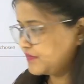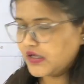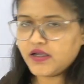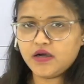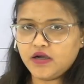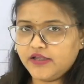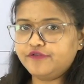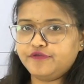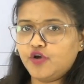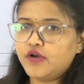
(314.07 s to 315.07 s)

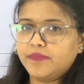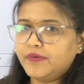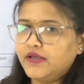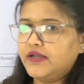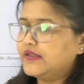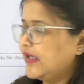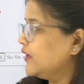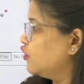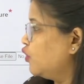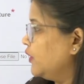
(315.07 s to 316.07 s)
If you're appearing,
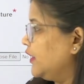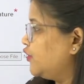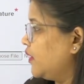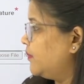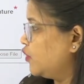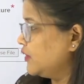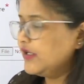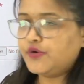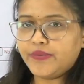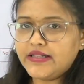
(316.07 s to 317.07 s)
then no need to upload
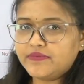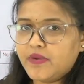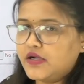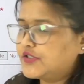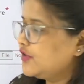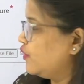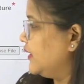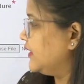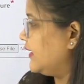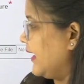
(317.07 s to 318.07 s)
the 12th mark sheet,
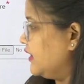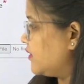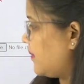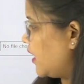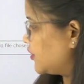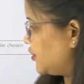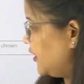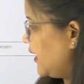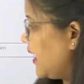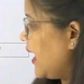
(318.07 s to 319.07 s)
only the 10th mark
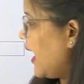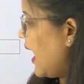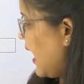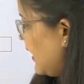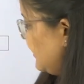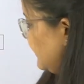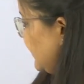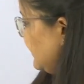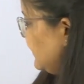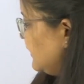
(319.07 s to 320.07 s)
sheet, and
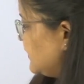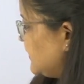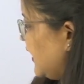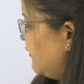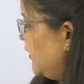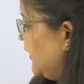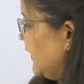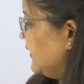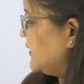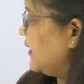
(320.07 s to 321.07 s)
then save
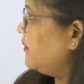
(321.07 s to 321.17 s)
details and